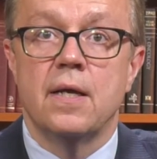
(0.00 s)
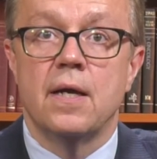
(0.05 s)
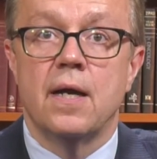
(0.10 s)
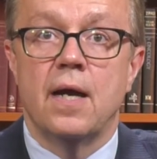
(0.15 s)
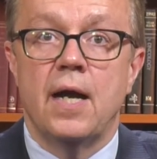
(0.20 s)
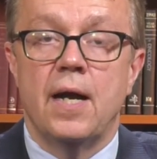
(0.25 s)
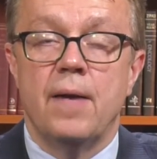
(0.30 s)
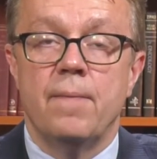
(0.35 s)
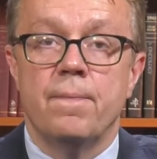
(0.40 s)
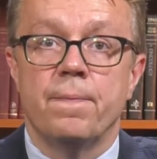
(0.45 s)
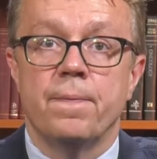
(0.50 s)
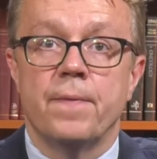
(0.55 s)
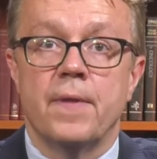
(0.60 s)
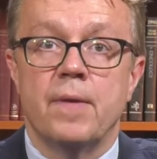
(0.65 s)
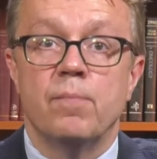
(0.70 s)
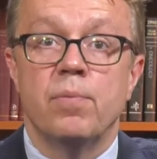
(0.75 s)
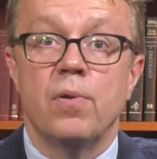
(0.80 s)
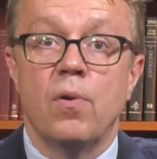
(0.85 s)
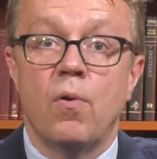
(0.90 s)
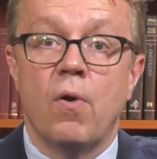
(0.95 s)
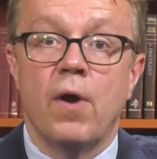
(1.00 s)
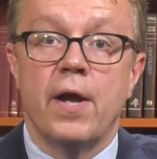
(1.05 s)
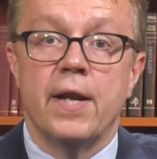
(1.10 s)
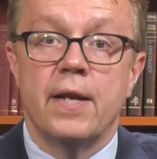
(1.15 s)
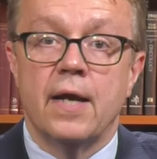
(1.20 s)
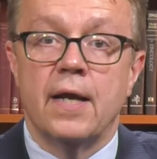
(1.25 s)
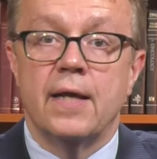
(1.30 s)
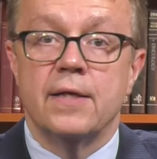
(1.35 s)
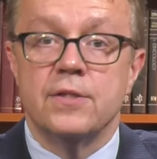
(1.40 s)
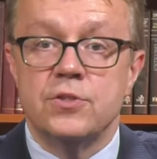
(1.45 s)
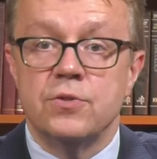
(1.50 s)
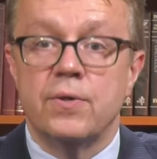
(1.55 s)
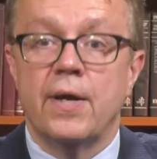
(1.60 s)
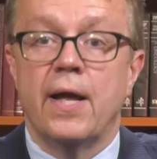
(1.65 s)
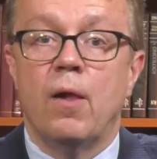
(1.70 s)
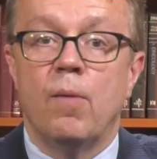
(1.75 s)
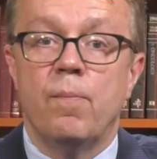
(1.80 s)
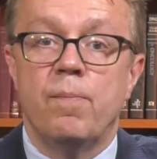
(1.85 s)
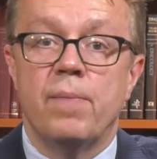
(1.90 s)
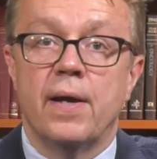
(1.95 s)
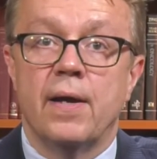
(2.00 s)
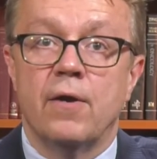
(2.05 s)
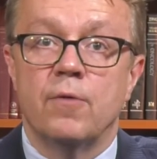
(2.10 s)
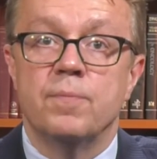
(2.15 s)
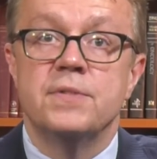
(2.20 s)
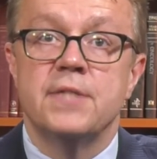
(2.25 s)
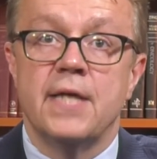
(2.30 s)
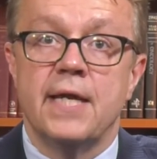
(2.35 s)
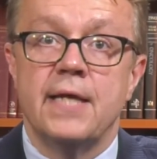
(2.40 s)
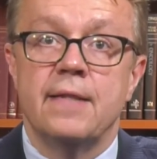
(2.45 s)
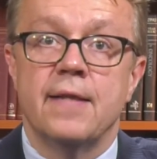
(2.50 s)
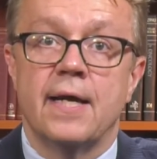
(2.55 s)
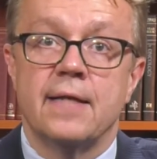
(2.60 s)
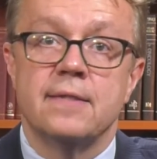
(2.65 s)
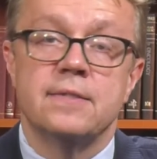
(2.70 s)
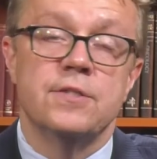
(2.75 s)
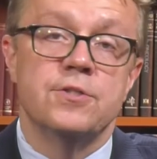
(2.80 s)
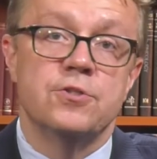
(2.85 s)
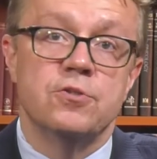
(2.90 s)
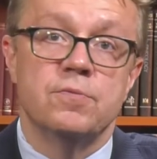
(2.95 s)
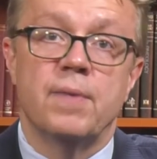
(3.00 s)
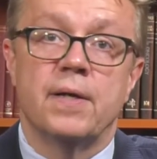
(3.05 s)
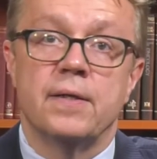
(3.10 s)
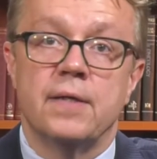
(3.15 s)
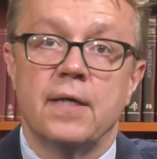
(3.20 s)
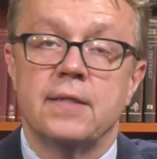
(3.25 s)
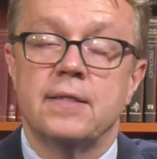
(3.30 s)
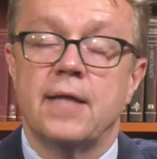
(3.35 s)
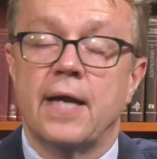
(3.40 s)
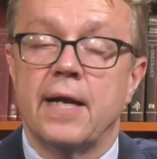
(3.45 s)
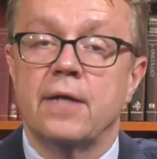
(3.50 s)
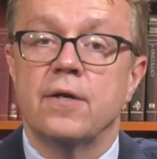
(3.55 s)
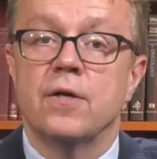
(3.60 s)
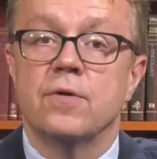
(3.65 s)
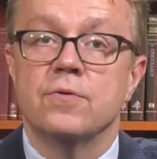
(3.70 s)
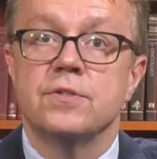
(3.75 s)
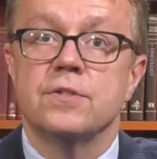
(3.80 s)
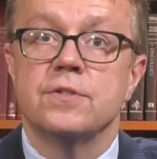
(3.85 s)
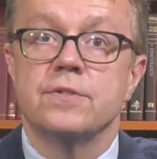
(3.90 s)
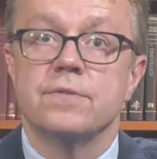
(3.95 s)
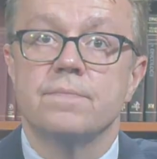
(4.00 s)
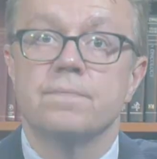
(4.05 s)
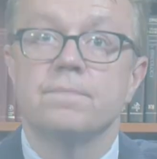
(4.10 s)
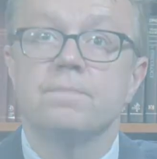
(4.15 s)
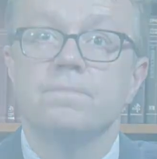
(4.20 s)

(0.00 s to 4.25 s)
um, employed uh, to help uh, obtain that tissue diagnosis.